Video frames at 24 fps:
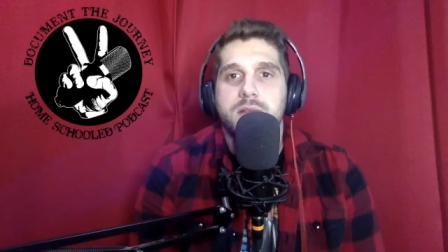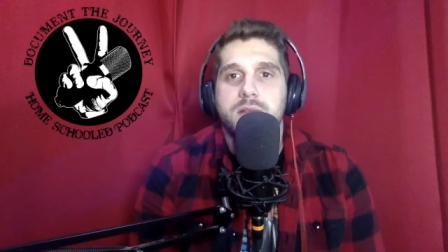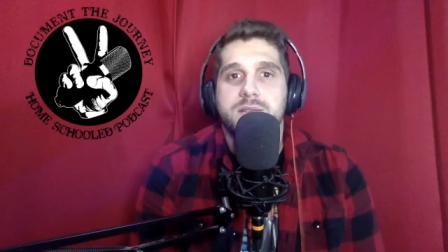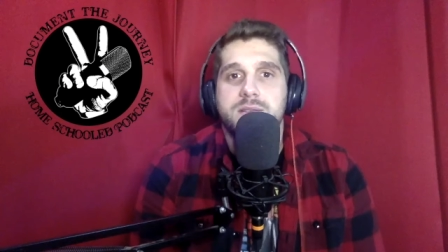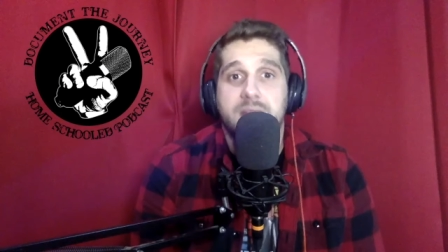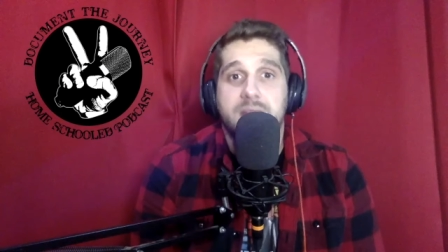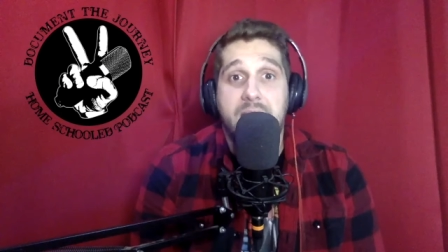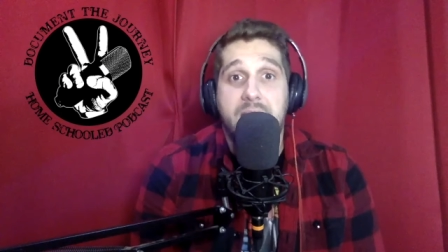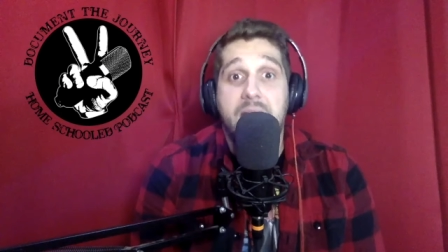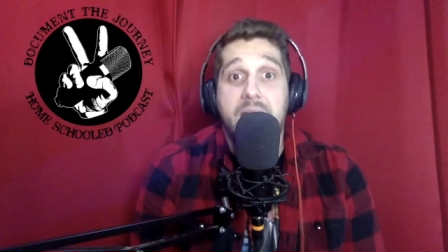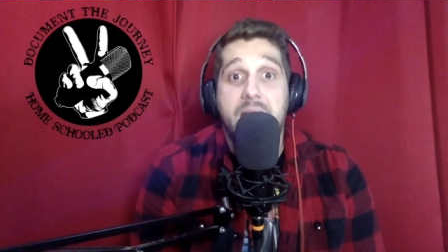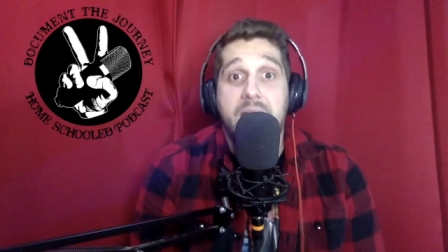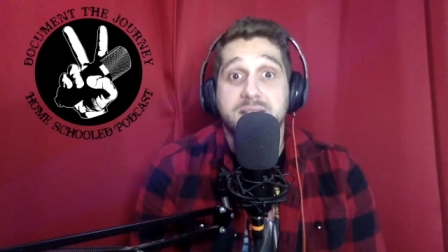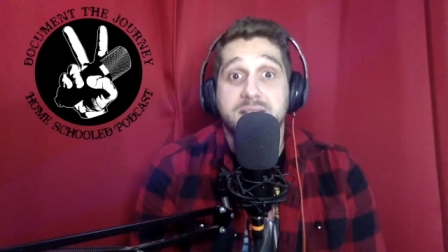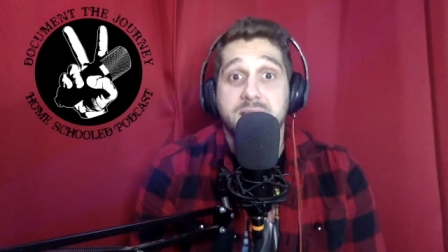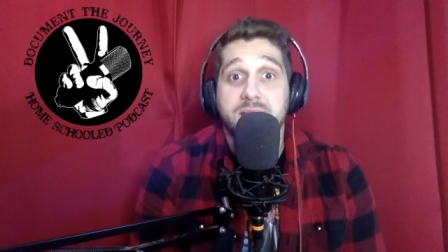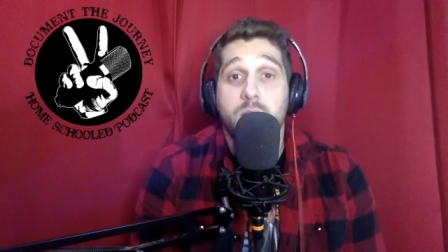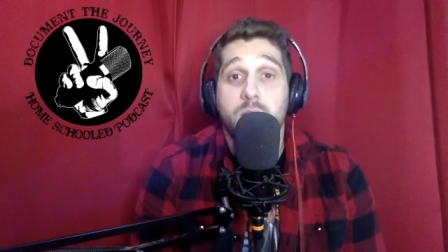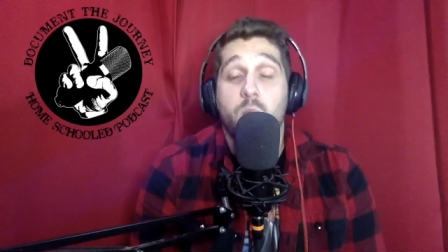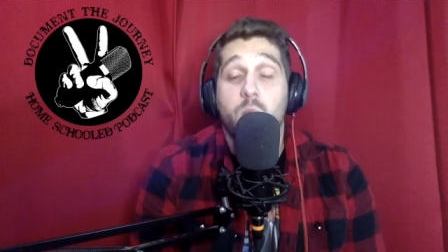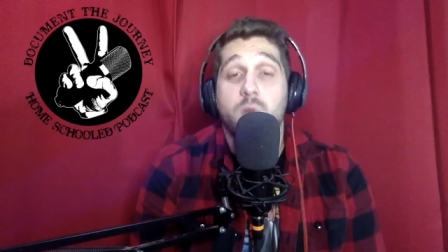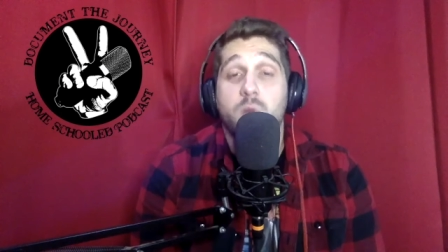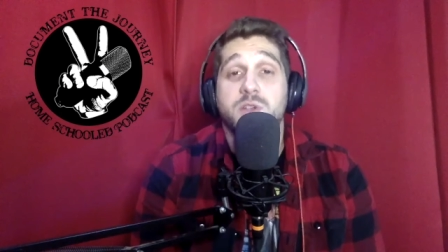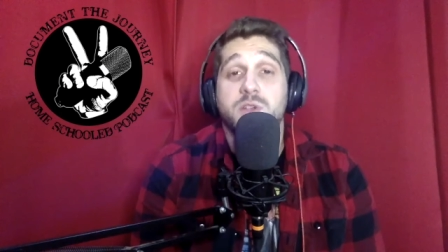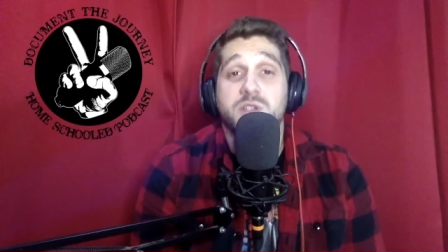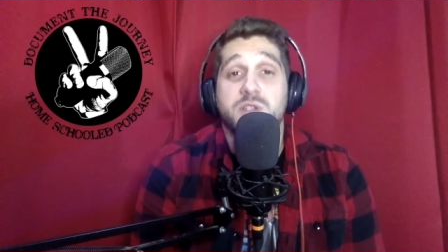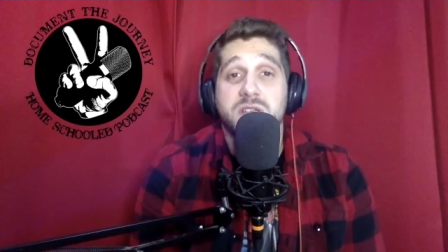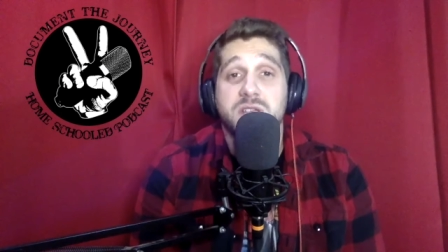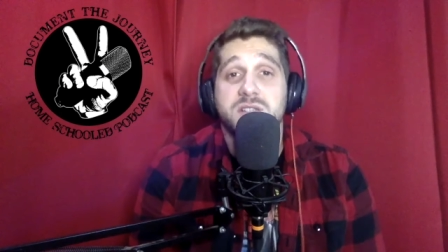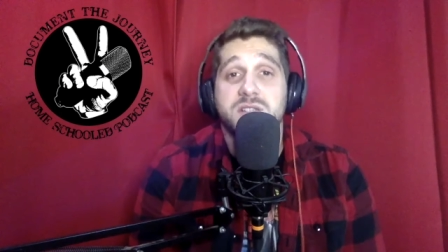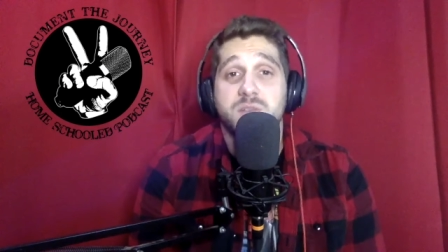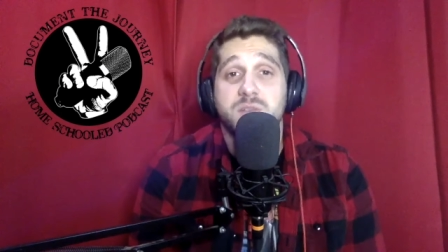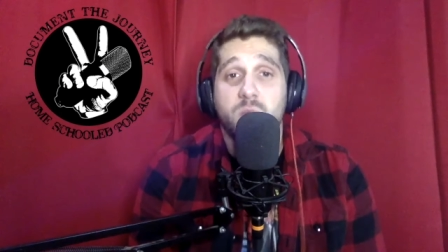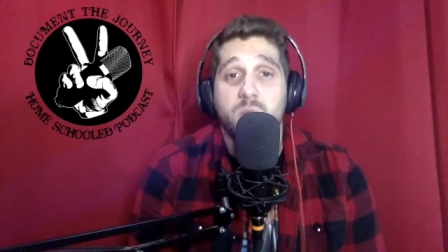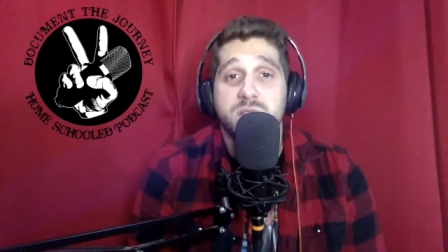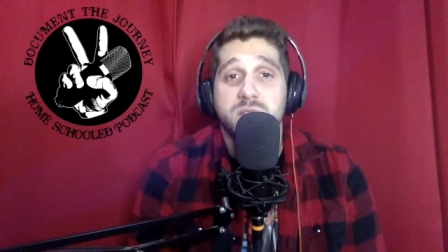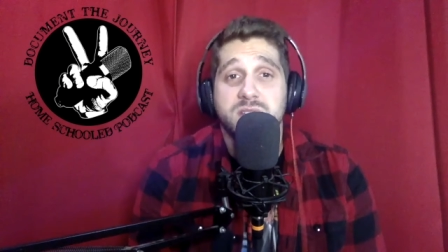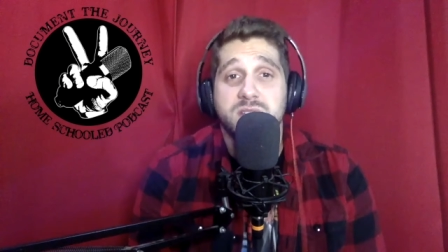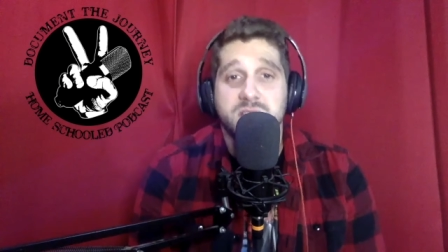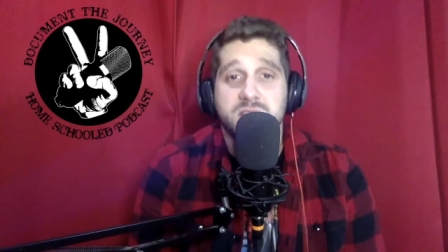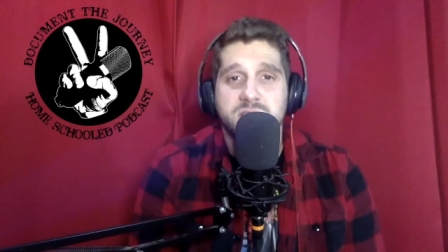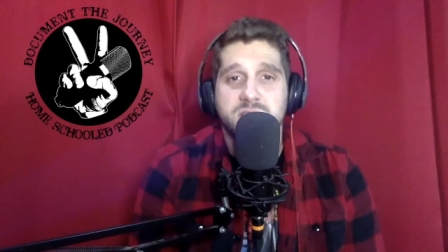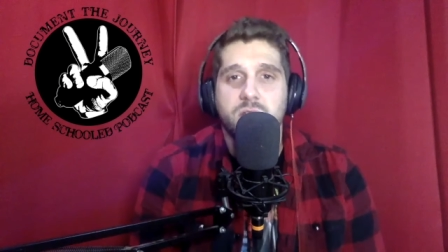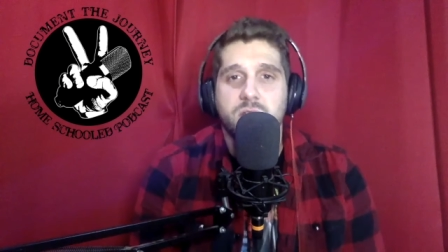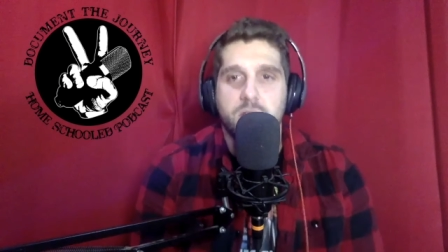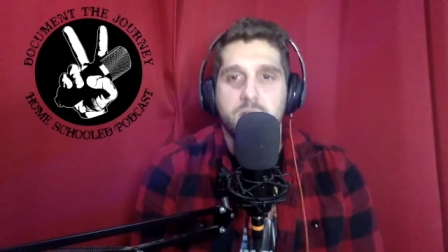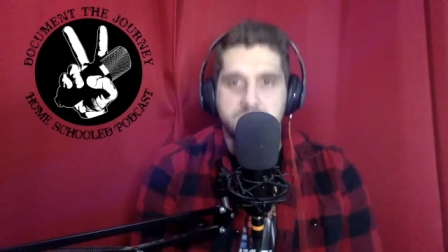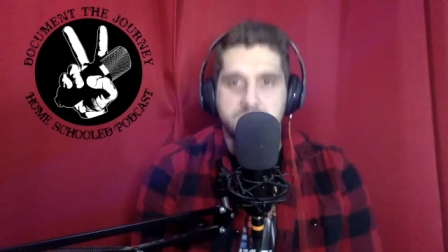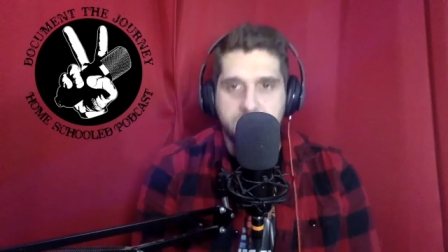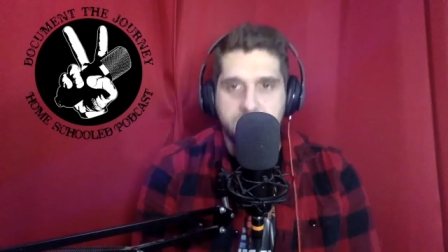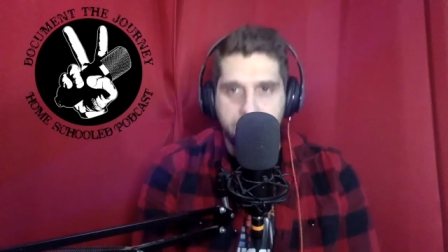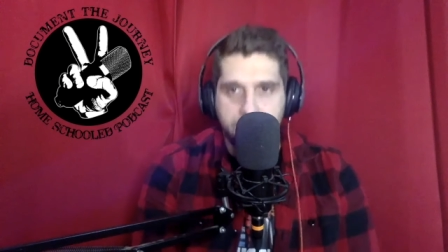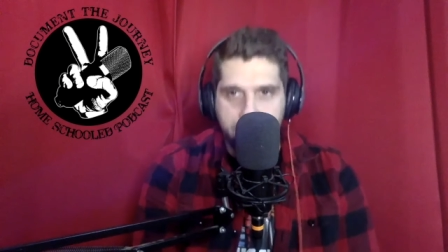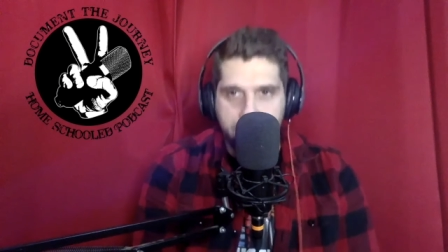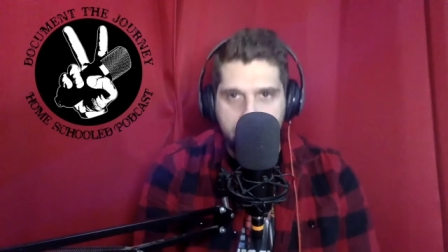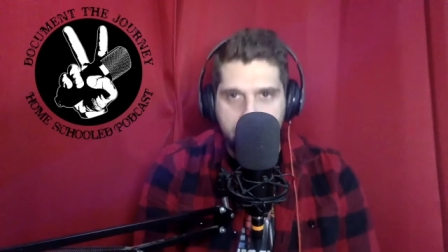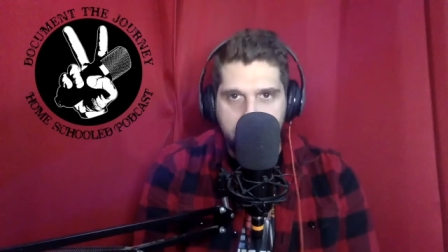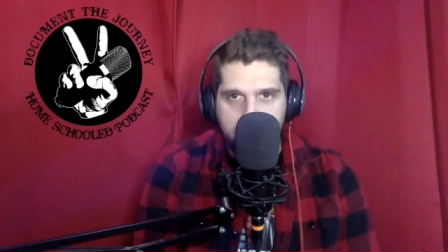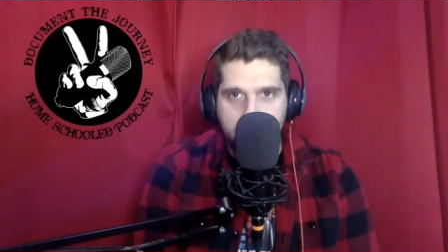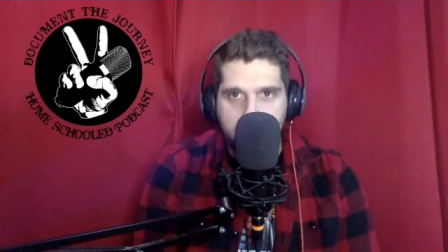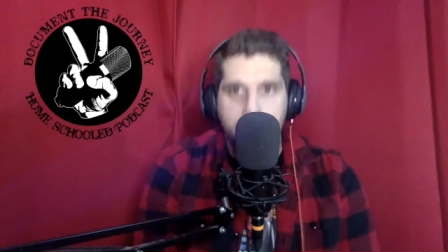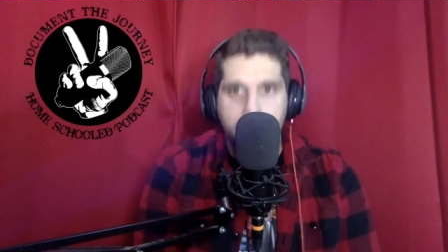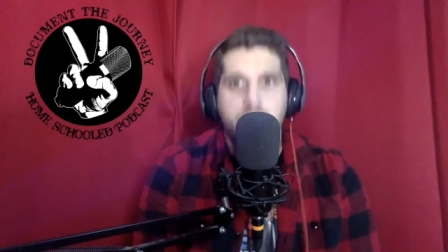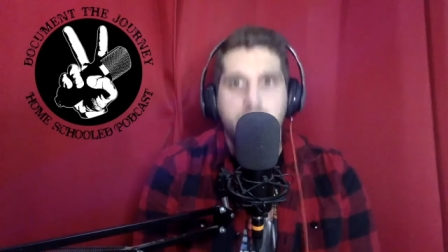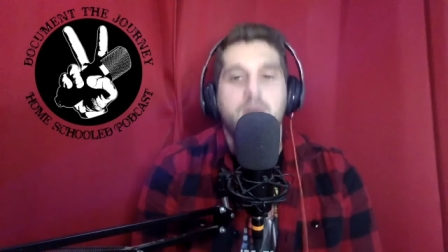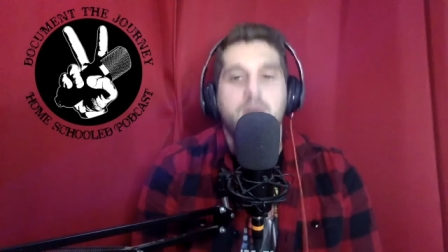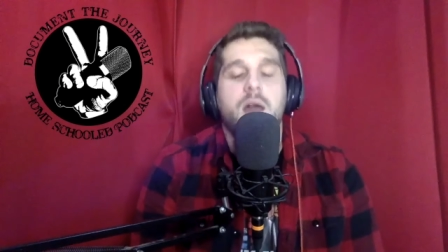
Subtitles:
task, and once I start something,